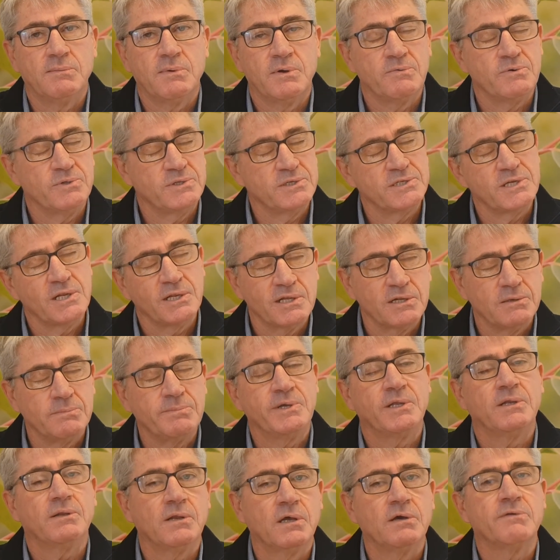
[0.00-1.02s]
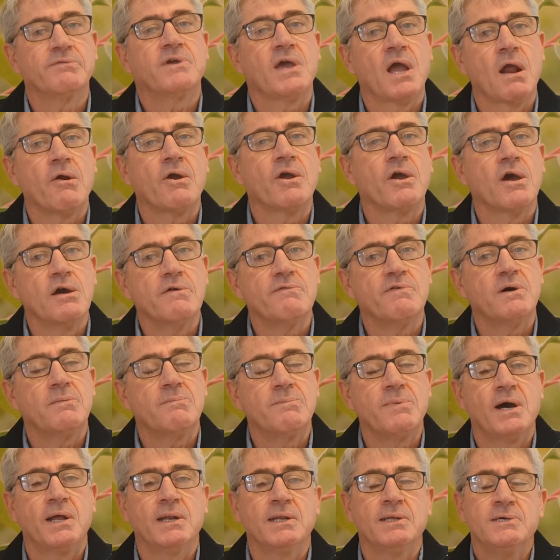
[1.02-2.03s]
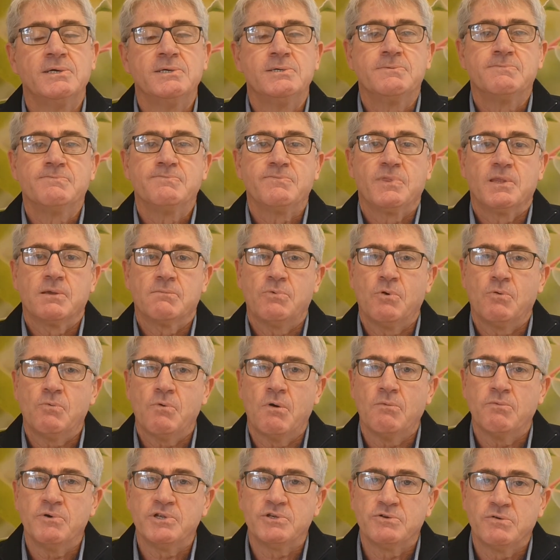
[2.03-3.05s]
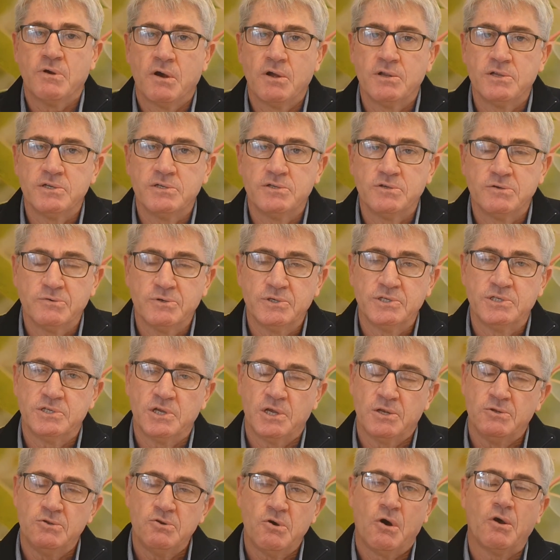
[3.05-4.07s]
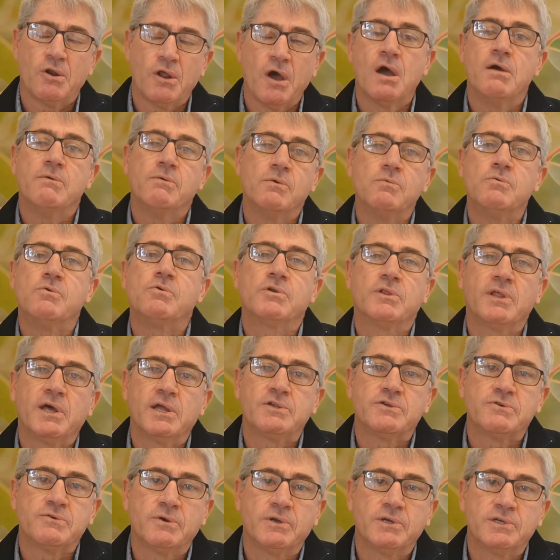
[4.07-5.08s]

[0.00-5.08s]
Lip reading: There's a little bit of carryover, but what we're trying to do is to not overwater that tree.